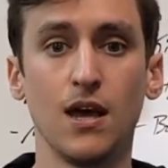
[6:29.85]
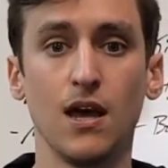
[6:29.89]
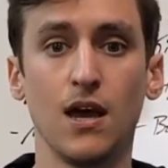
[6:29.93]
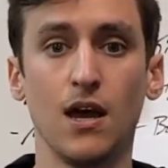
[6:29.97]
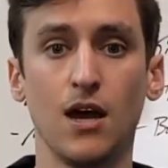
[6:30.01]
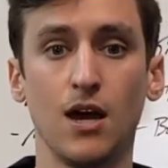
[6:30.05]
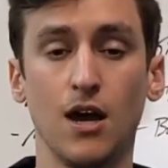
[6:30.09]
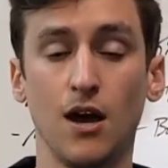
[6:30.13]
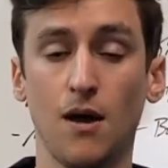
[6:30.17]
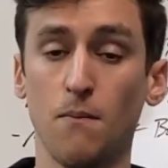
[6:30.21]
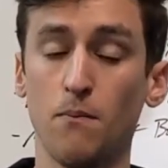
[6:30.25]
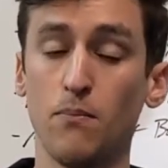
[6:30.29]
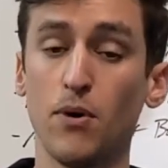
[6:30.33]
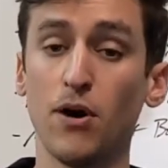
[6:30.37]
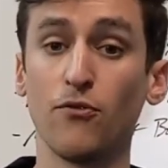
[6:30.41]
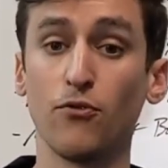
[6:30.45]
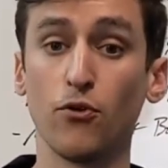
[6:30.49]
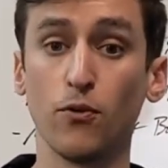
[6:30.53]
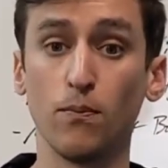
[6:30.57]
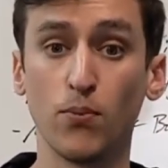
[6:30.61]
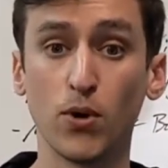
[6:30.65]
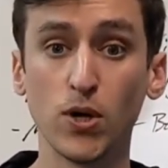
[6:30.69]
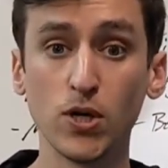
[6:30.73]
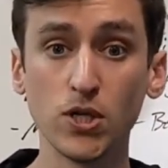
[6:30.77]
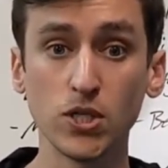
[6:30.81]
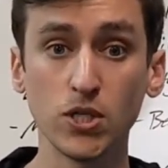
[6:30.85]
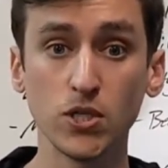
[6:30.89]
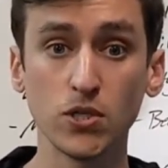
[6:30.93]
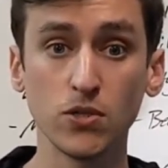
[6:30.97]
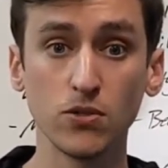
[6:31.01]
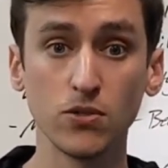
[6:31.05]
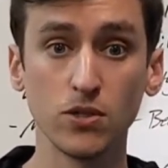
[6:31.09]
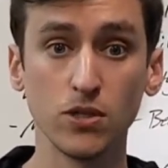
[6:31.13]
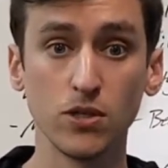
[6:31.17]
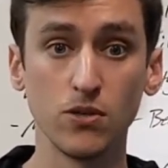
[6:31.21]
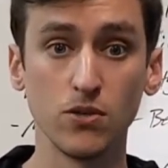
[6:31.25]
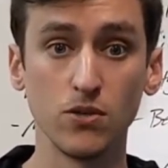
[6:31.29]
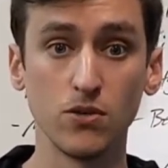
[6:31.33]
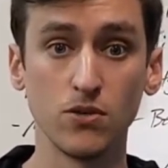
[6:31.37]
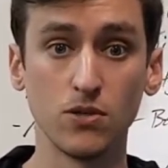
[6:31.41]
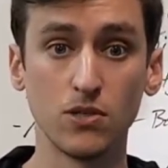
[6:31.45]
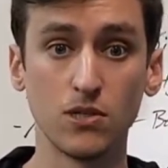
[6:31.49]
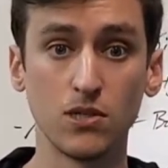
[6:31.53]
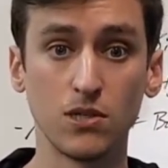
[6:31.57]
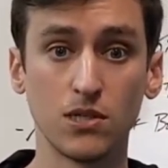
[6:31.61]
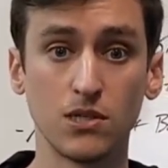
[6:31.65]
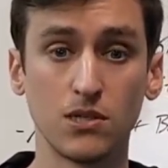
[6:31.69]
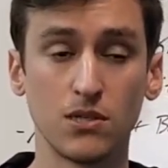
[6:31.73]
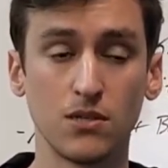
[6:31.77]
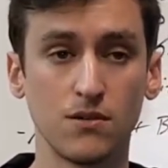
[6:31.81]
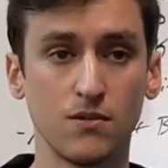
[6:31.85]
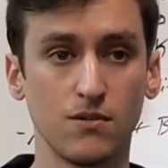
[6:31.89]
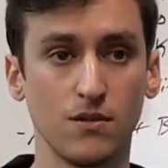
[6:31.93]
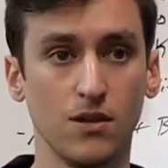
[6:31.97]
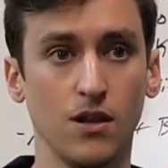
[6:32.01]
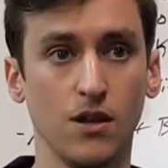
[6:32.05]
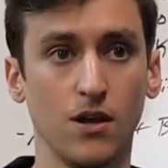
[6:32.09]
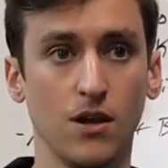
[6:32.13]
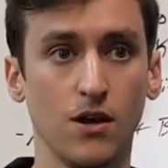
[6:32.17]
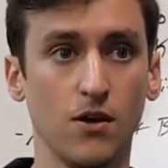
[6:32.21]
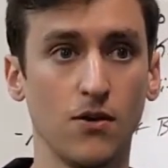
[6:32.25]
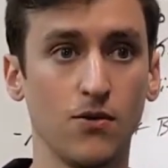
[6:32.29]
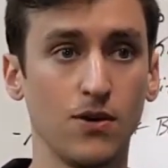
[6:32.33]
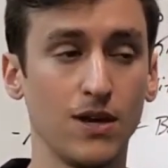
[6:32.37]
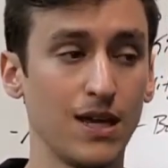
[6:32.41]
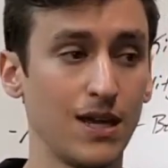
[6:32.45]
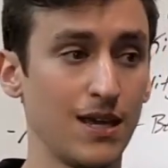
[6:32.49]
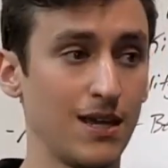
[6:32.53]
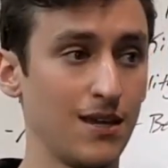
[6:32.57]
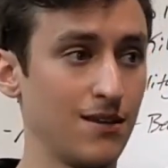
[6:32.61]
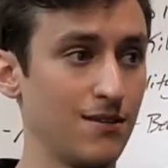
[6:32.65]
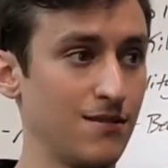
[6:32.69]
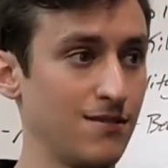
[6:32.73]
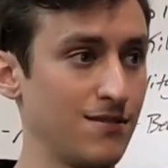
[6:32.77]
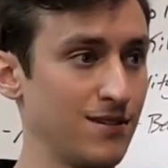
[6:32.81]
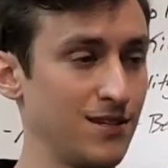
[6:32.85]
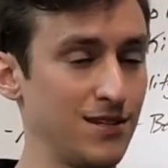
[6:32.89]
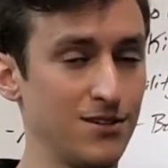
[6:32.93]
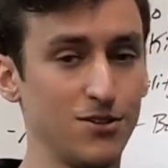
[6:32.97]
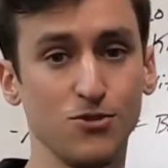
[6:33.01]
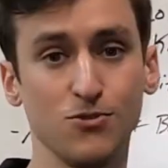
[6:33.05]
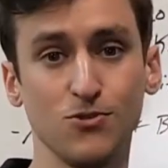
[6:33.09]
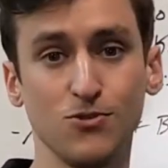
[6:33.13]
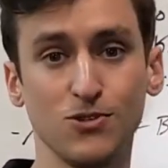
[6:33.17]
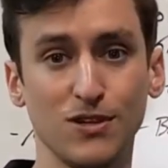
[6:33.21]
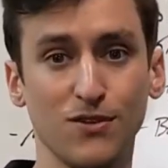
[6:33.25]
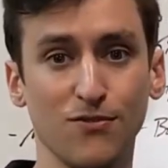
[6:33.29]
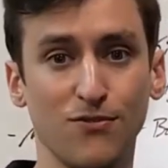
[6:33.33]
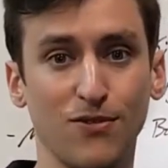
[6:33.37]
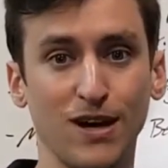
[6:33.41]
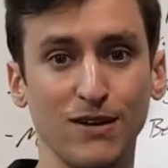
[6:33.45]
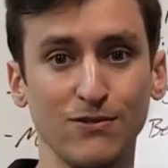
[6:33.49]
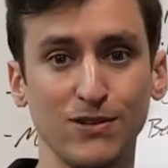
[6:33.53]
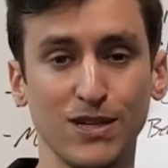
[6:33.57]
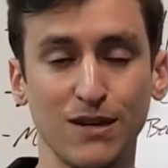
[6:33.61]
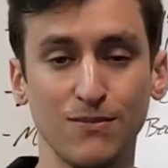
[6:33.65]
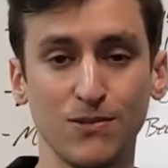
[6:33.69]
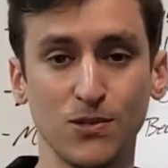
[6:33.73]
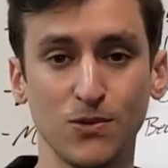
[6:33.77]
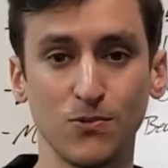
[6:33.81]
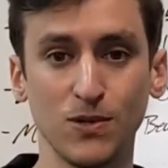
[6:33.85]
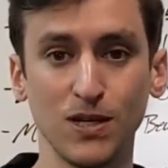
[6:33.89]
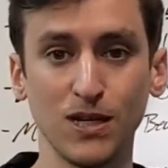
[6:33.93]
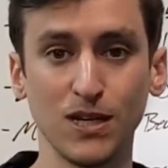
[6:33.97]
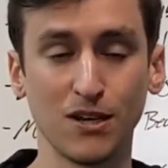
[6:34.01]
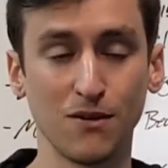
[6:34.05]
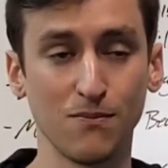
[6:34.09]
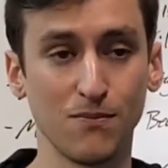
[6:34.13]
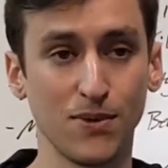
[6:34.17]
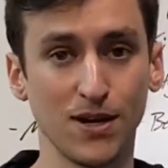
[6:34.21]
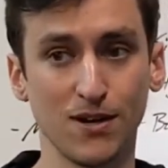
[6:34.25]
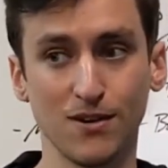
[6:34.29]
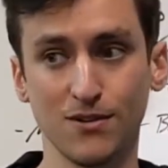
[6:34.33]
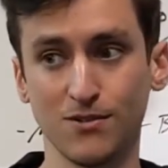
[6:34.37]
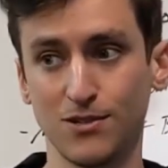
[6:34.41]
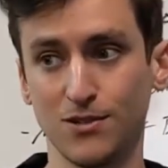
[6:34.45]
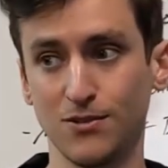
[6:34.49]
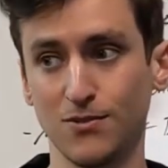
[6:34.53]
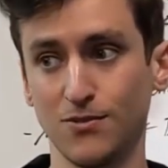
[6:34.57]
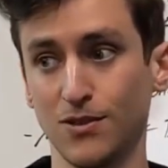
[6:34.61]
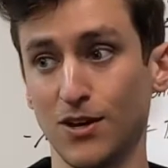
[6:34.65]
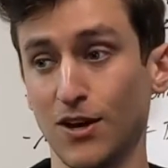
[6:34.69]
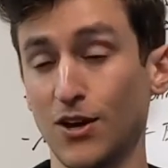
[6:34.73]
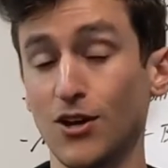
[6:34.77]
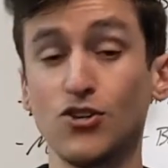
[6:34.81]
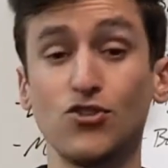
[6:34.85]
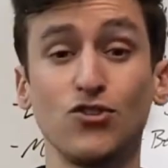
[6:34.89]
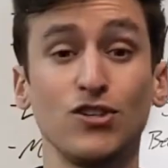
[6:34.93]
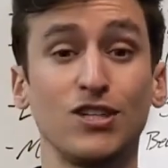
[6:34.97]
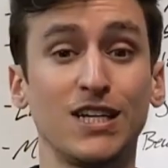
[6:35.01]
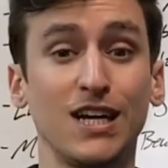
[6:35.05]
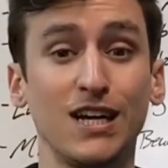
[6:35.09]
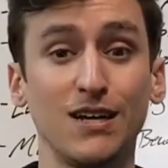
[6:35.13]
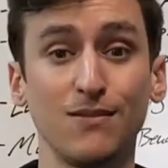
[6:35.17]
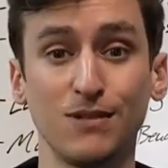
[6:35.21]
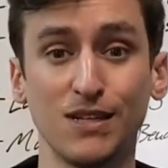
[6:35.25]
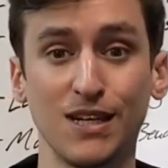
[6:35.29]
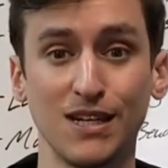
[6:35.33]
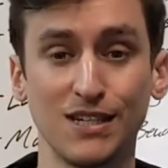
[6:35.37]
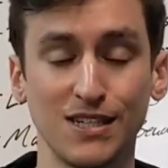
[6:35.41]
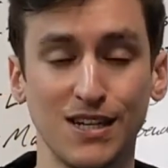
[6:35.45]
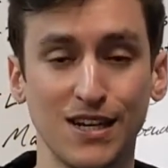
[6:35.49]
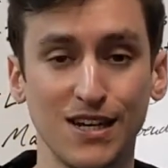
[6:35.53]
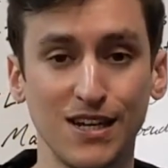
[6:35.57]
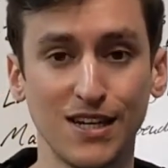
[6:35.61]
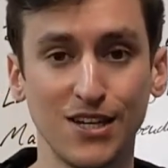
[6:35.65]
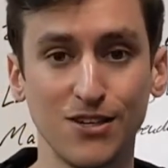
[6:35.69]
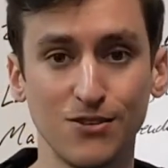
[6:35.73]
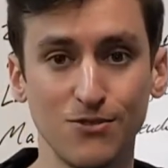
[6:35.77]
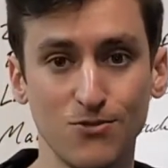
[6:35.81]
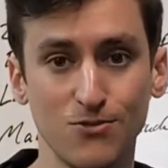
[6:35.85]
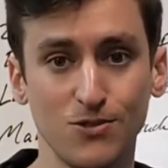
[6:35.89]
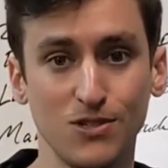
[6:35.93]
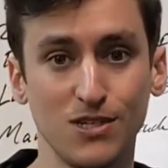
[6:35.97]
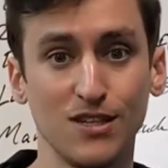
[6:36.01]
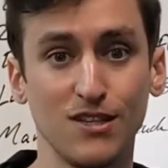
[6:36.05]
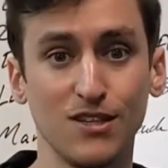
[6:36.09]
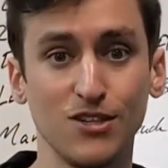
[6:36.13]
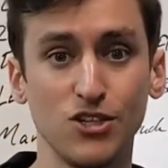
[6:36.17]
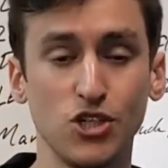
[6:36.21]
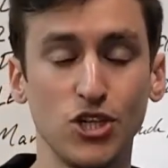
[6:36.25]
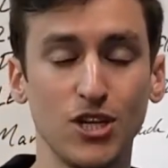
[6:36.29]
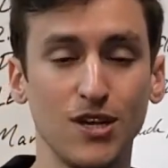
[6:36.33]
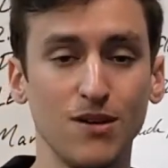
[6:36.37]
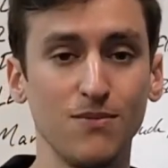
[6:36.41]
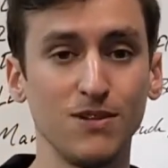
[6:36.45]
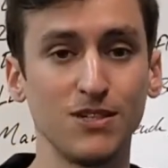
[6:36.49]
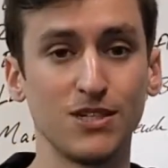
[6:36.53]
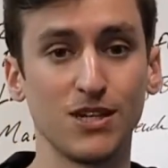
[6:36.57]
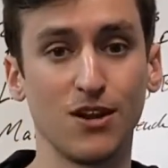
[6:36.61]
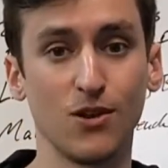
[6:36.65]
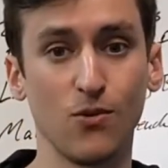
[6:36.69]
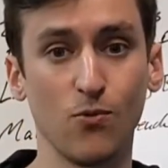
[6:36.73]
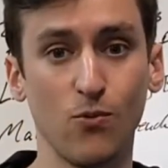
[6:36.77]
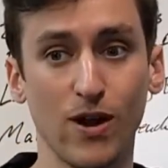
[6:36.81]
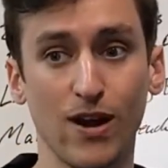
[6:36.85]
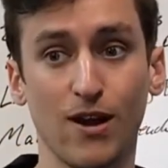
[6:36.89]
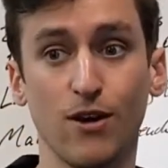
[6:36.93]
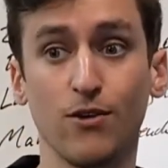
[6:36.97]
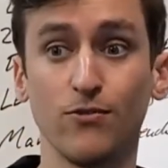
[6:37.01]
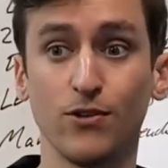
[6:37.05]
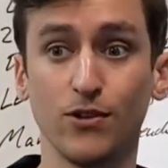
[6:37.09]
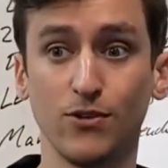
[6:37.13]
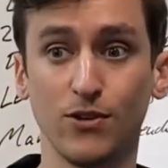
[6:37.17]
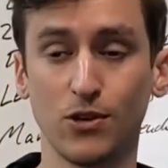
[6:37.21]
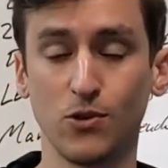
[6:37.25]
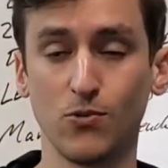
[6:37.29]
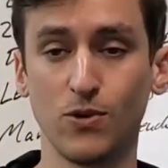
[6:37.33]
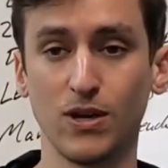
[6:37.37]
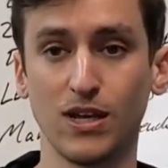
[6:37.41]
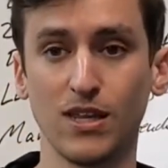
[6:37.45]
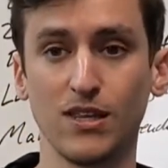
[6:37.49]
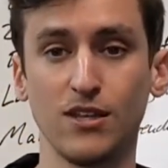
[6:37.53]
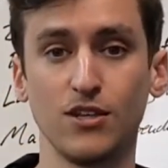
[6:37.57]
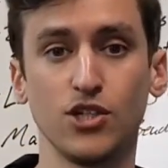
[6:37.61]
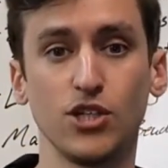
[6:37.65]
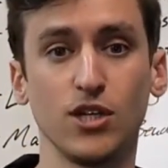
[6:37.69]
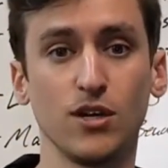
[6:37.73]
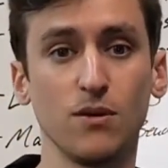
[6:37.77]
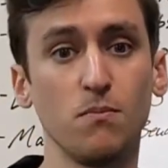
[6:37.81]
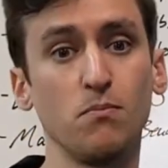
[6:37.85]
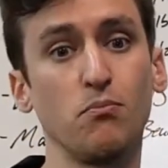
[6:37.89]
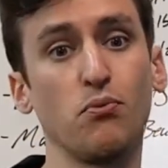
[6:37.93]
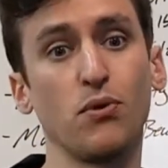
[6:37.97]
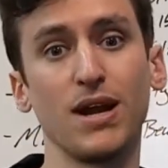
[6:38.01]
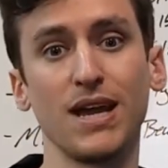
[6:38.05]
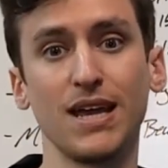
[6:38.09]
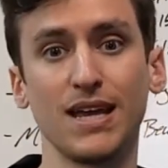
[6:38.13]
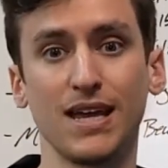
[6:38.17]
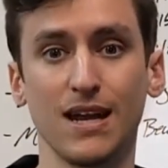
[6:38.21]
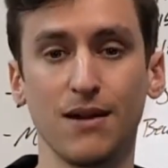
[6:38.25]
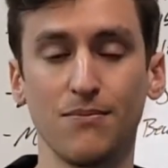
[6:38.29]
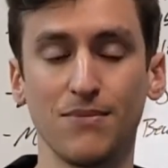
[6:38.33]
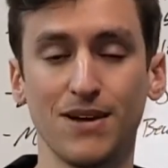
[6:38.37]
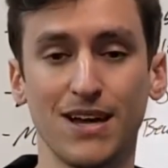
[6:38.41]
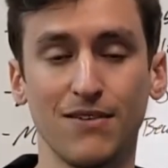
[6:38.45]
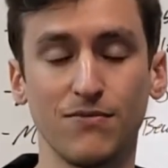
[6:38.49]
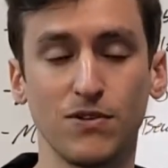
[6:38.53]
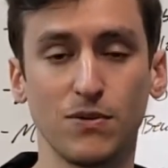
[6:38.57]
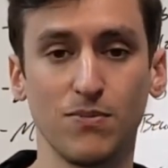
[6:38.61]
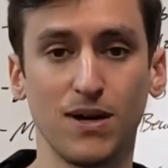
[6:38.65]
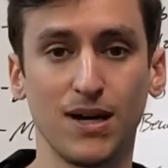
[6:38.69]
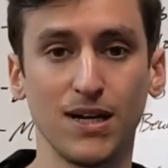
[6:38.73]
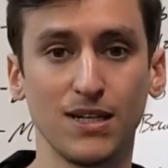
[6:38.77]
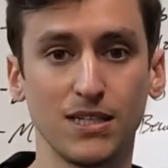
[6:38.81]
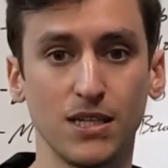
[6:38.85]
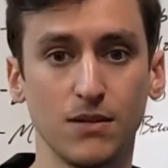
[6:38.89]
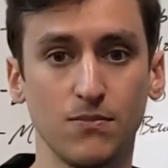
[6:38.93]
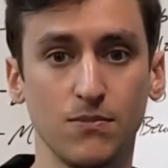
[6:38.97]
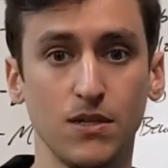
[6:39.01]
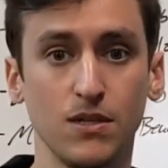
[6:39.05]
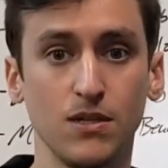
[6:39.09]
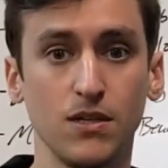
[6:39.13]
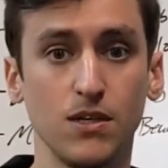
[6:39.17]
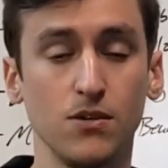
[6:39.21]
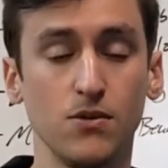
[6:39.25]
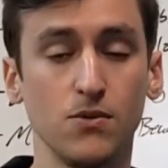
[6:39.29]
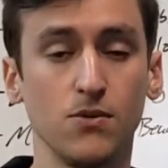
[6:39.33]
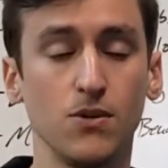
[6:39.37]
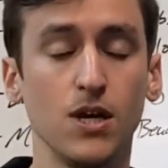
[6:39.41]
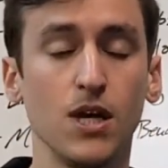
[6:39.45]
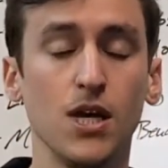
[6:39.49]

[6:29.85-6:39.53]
But for personal use, you use it 5 times a week compared to the 100 times that's going to get used in the gym. It's going to wear out really quick in the gym, break, and I'm going to have to buy something new.